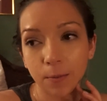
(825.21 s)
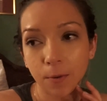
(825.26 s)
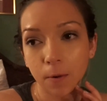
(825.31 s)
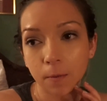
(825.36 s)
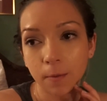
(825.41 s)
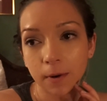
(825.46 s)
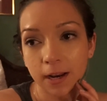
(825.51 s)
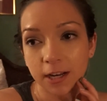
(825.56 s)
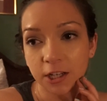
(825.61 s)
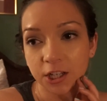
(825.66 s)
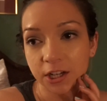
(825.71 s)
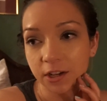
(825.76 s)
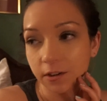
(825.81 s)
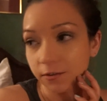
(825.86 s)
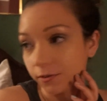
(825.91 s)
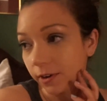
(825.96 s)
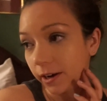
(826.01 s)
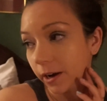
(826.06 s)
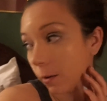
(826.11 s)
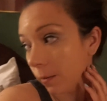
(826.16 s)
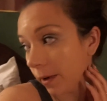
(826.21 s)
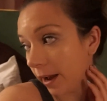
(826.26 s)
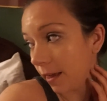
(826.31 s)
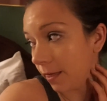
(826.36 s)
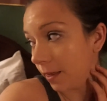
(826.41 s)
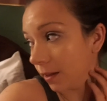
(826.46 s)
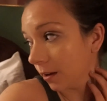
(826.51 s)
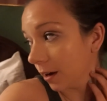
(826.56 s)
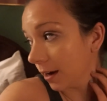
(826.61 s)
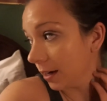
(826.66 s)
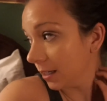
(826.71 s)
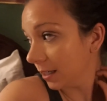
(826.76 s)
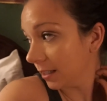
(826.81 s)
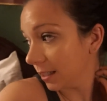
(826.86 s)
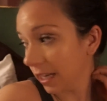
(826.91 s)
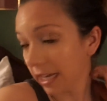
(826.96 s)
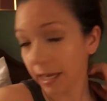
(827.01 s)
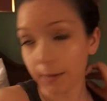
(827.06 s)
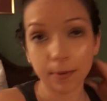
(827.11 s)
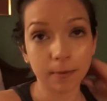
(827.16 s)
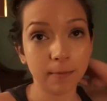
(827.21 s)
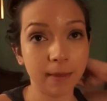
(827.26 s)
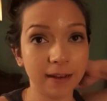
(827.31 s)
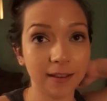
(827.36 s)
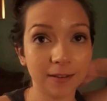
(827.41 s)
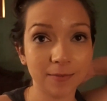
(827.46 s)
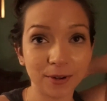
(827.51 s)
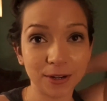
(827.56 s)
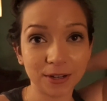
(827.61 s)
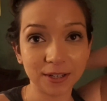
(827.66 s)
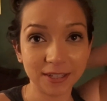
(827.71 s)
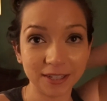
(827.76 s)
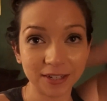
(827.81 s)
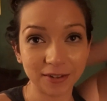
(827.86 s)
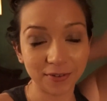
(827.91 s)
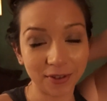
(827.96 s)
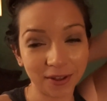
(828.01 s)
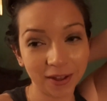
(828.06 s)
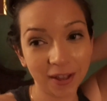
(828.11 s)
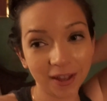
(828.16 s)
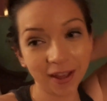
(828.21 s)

We'll probably chill for a little bit and then go to sleep and make the most of